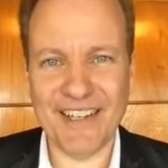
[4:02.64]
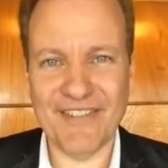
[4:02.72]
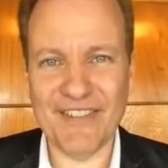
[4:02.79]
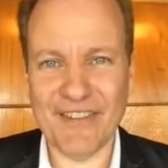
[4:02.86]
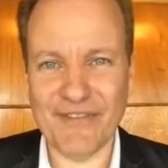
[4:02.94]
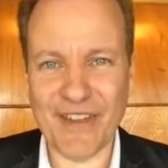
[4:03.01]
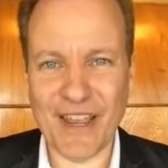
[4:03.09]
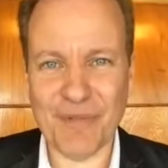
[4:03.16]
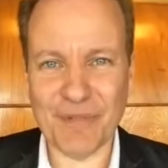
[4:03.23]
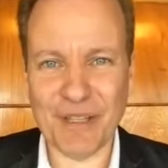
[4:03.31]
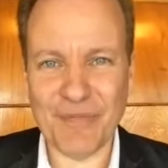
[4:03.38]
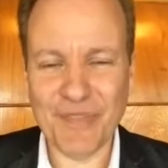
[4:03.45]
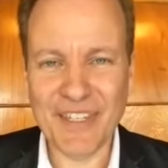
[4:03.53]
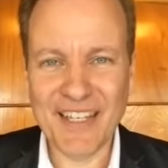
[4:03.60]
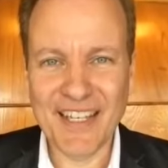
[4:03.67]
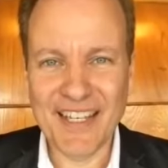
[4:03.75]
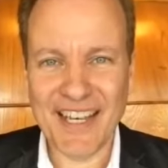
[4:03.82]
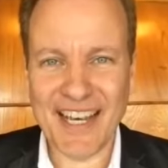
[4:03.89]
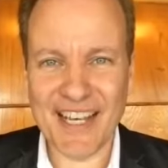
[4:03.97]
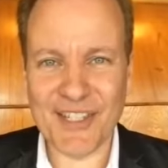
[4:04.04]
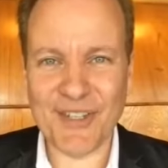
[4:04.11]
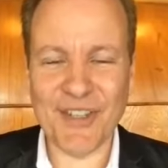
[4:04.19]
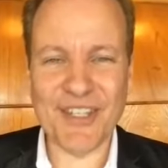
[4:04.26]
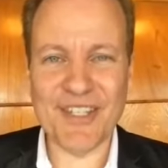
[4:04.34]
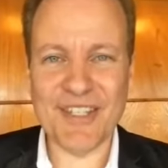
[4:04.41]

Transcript: of the family. So this